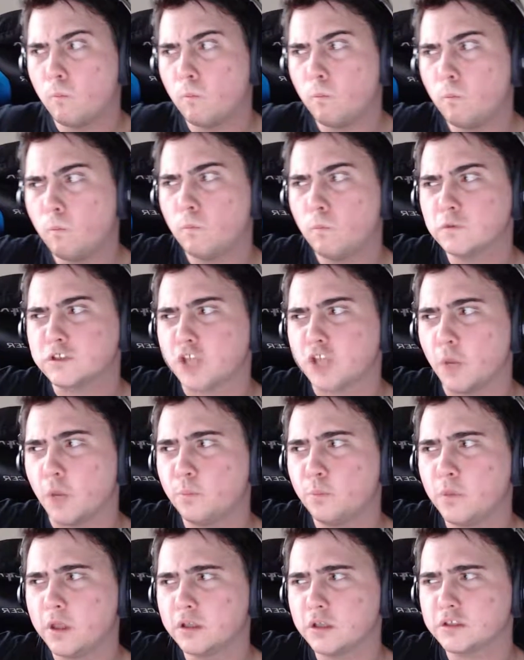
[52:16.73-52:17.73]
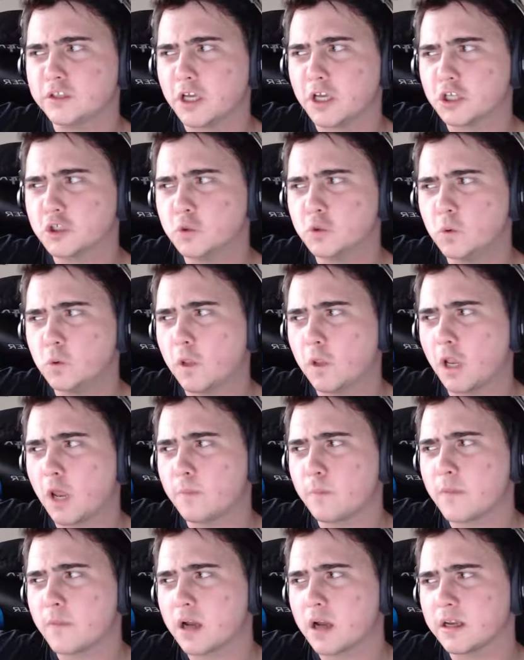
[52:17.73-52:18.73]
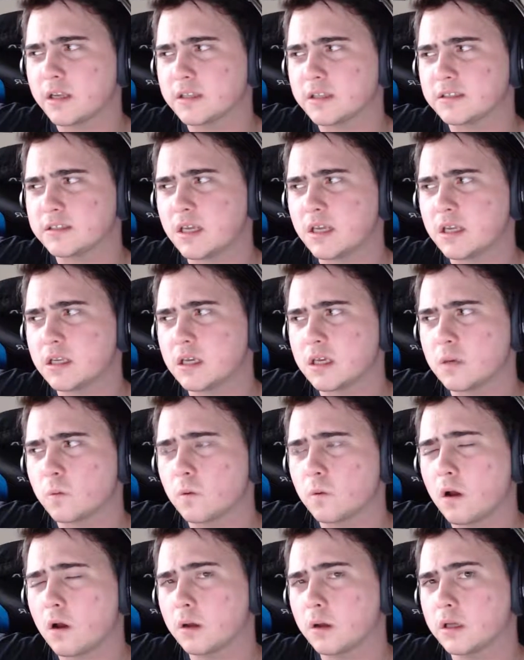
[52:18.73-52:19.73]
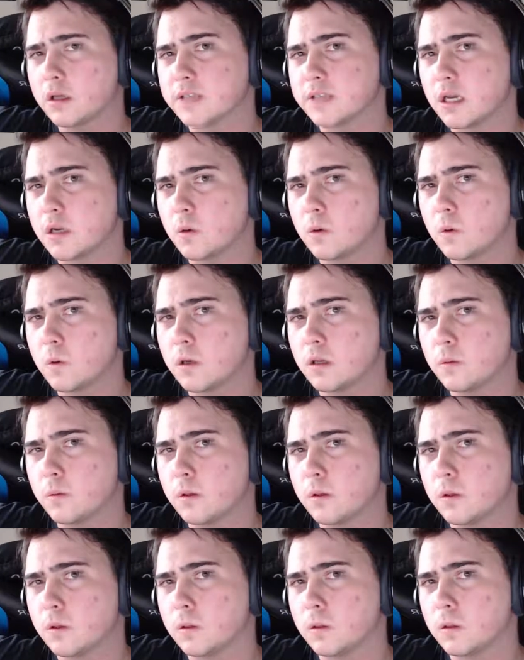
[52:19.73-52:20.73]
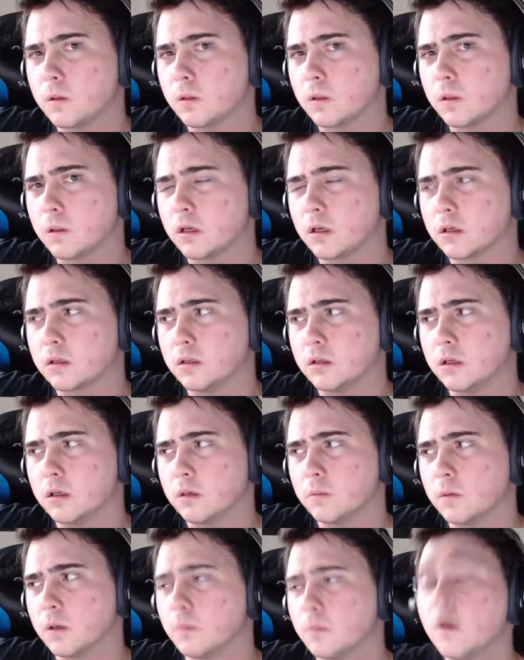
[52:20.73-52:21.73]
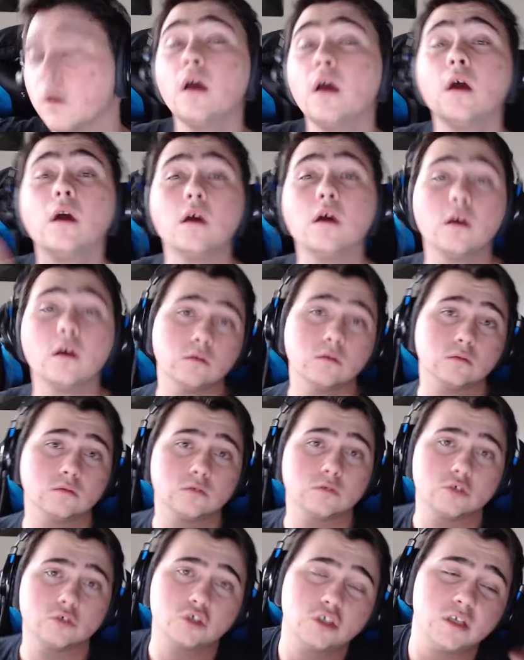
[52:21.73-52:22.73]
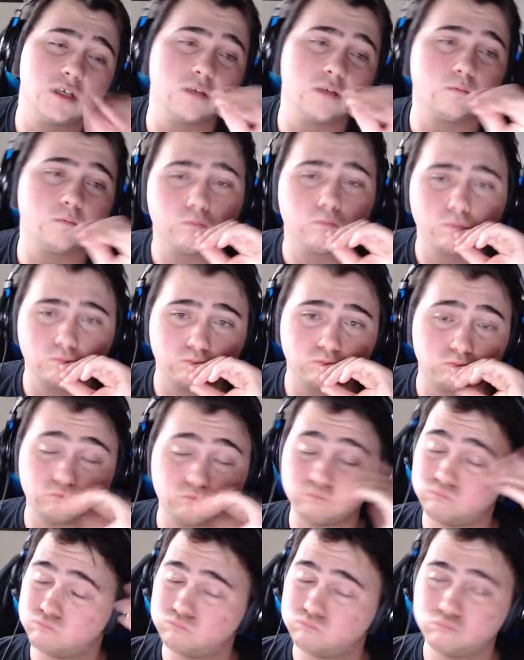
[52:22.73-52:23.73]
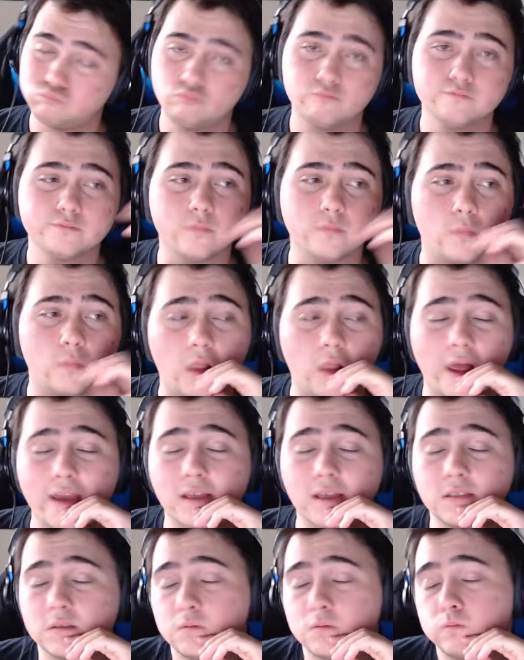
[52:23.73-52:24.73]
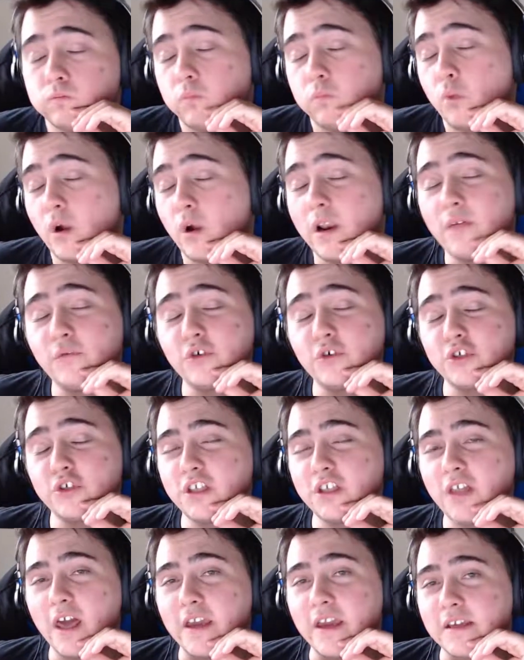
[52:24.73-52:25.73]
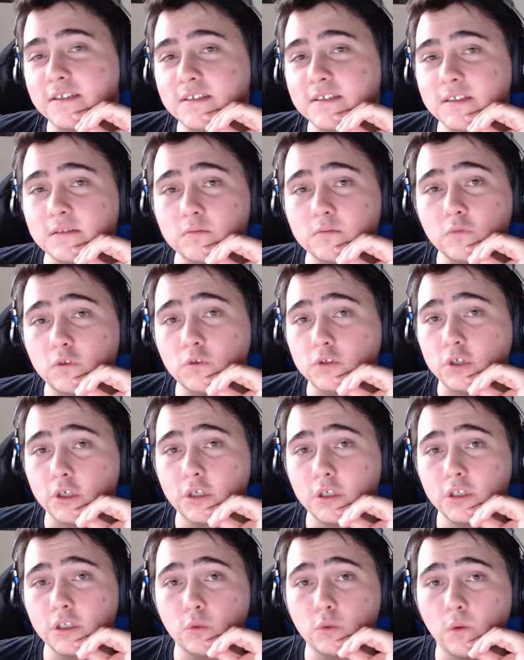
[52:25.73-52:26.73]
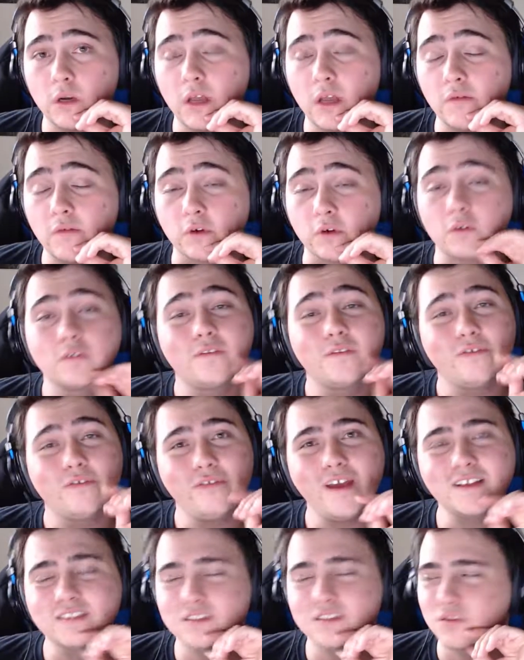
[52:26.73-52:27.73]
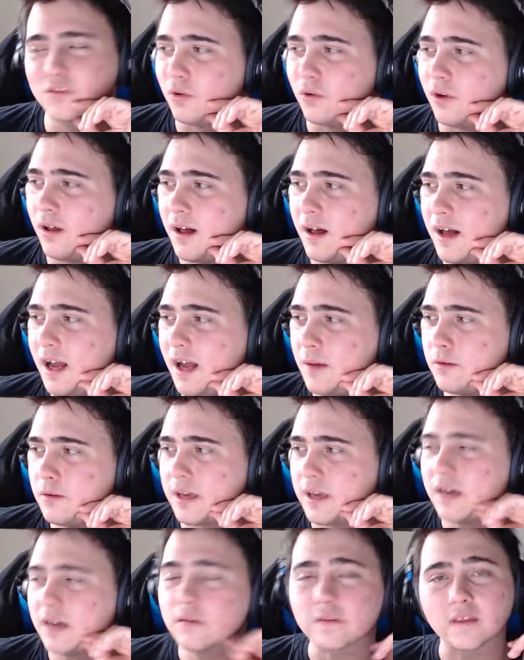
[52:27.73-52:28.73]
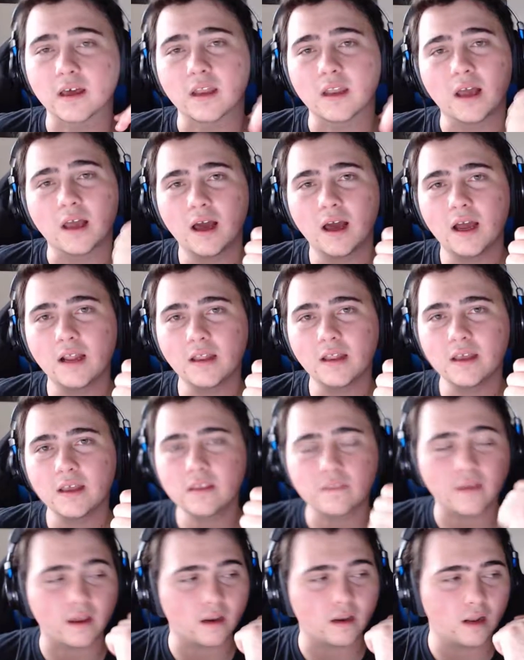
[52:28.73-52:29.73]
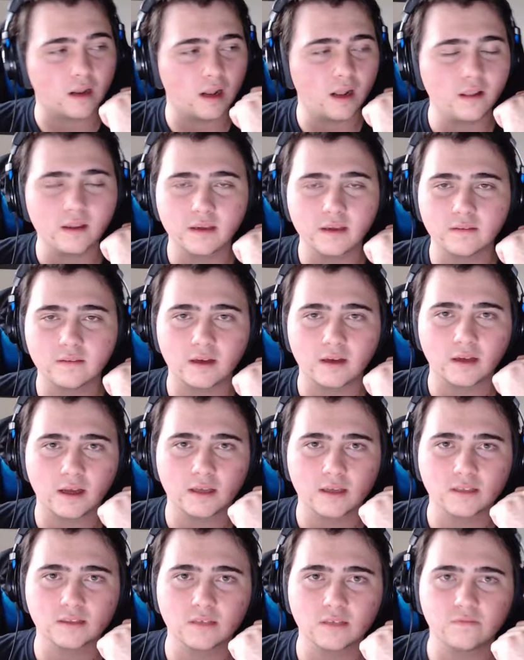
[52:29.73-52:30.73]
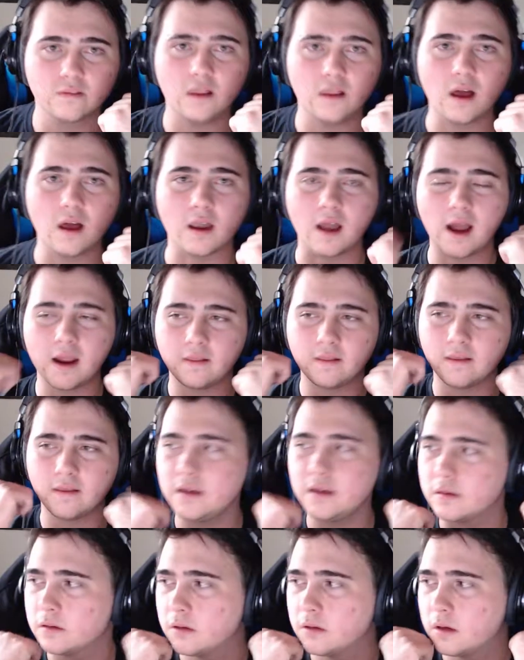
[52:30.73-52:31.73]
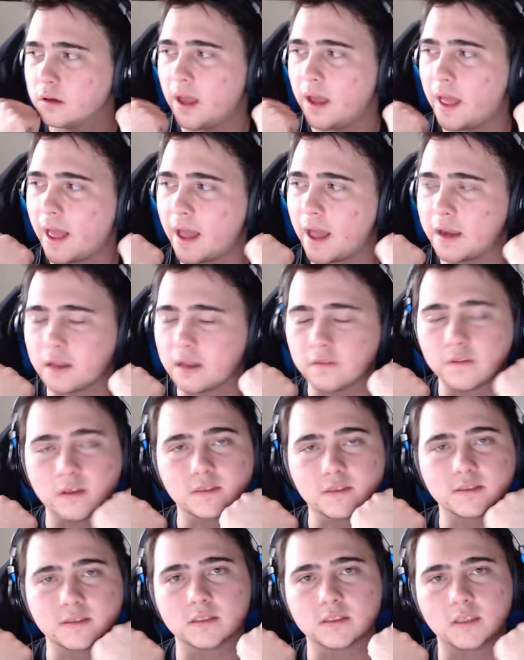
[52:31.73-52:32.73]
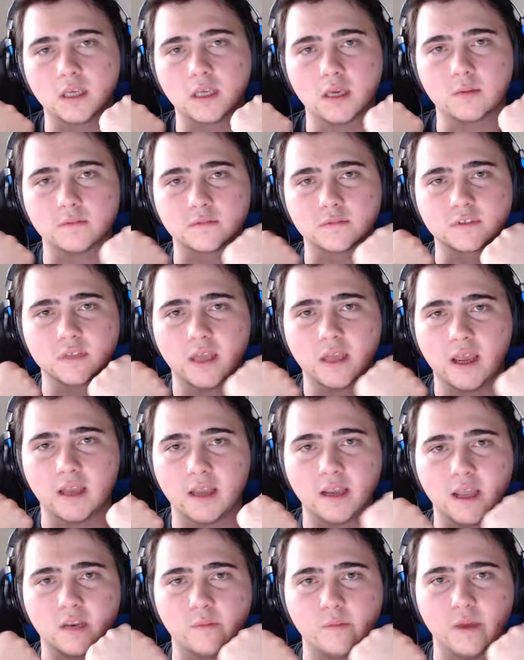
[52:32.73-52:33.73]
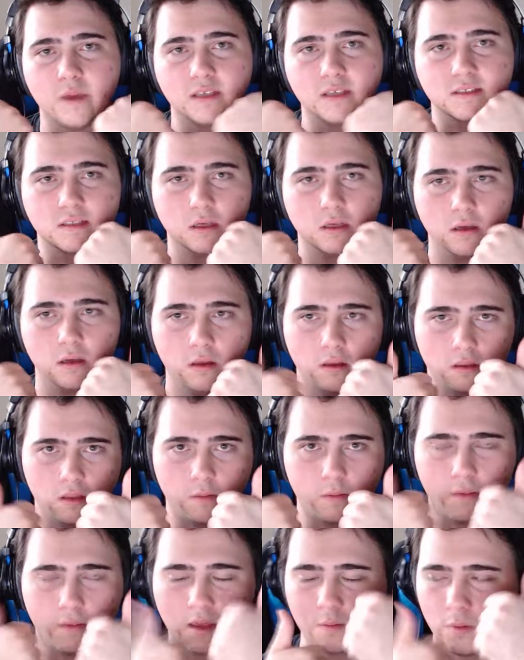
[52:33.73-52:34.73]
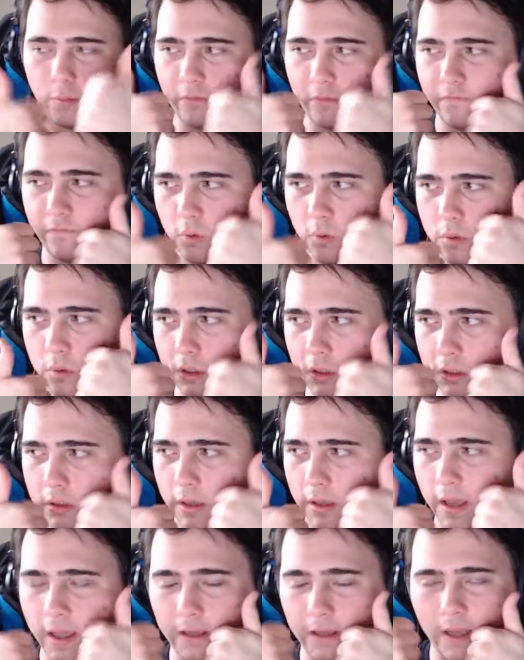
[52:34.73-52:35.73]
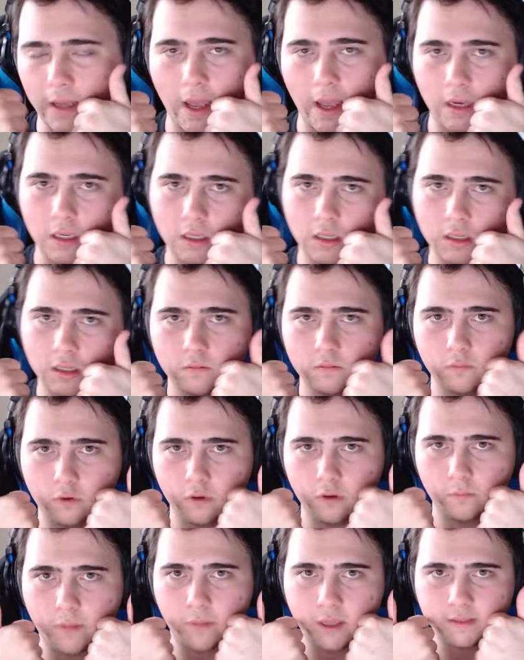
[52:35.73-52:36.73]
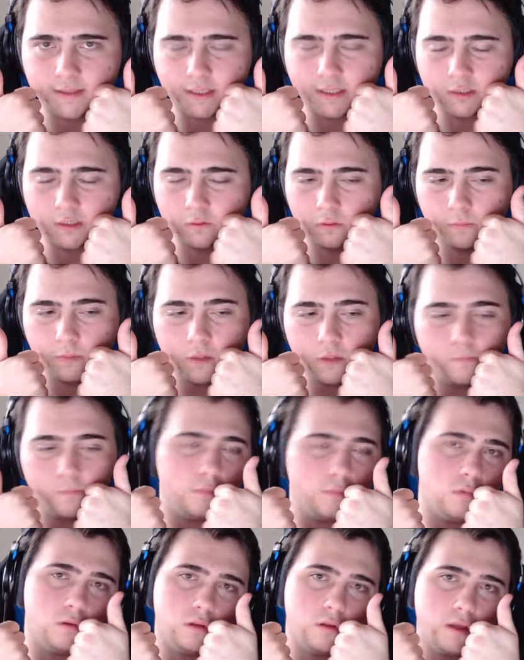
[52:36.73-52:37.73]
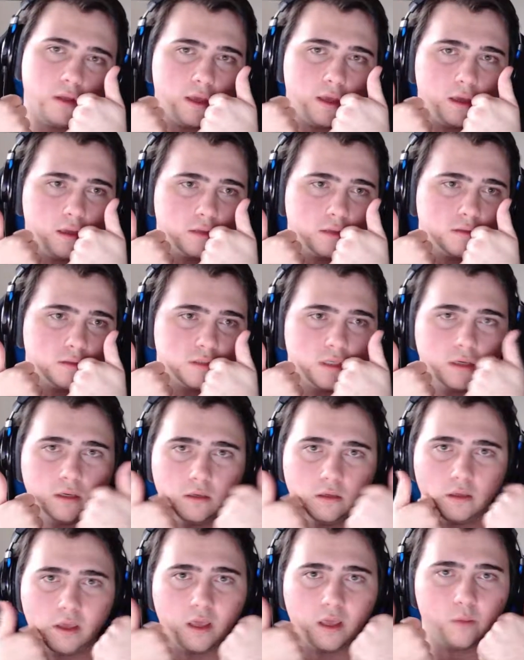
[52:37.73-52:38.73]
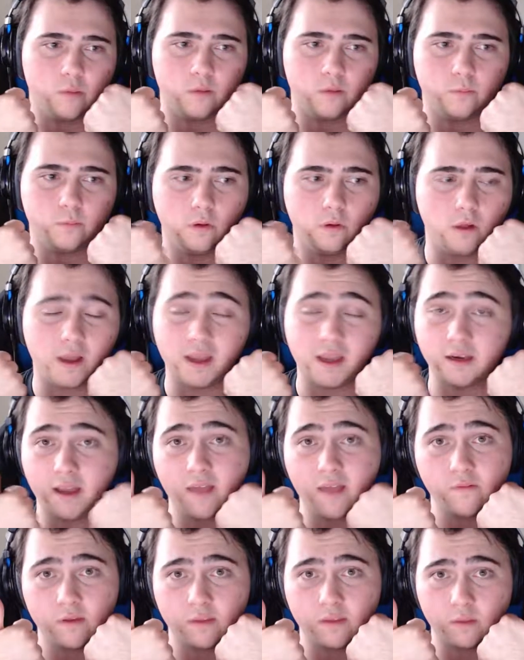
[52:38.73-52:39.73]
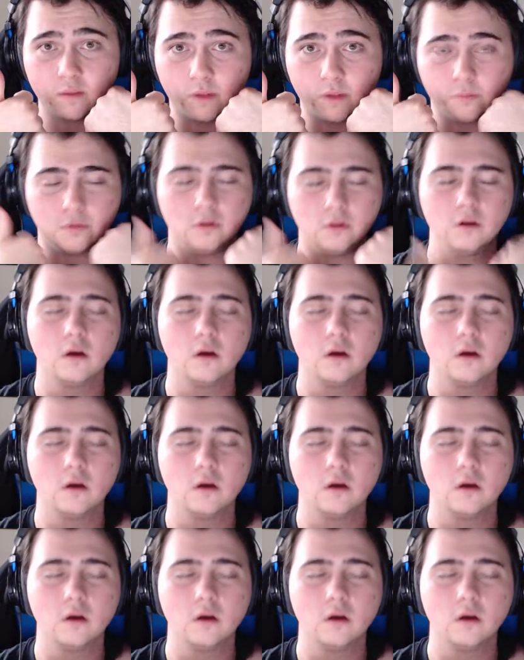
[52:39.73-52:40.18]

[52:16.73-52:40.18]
something sexual that I'm not going to say to get wrong because I don't want to be looking like a dum-dum. She likes whatever she likes and will turn into whatever. That's cool. I'm okay with that. I like that. I like that kind of stuff a lot. I like adding things into games and animes that make people feel good. And adding in more bisexual people and gay people and everything people